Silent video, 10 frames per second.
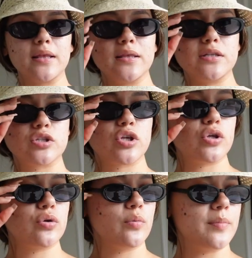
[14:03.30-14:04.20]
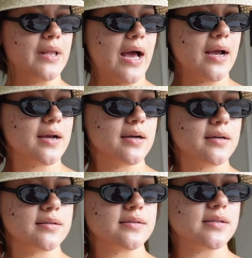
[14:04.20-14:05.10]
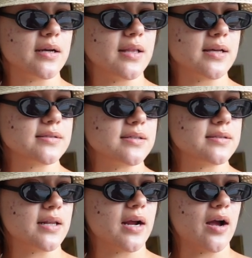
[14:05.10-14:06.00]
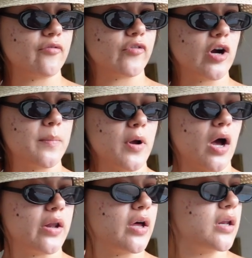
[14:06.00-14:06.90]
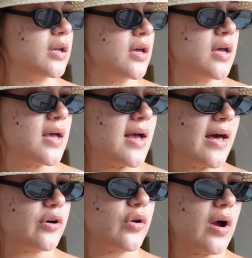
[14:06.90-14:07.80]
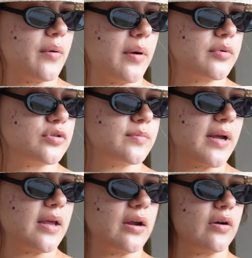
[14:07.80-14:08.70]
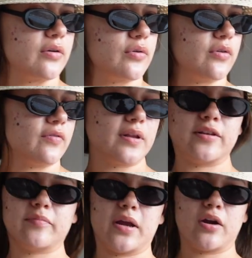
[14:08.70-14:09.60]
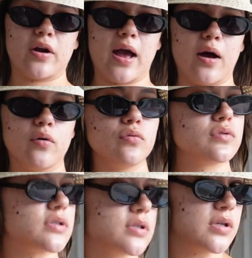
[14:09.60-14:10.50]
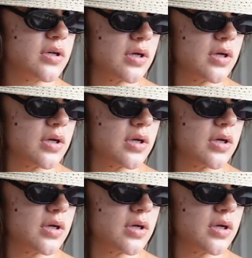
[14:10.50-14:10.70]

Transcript: and these cute black sunglasses that I got from Cotton On. I don't know how I would do my hair. I don't know if I leave my hair out.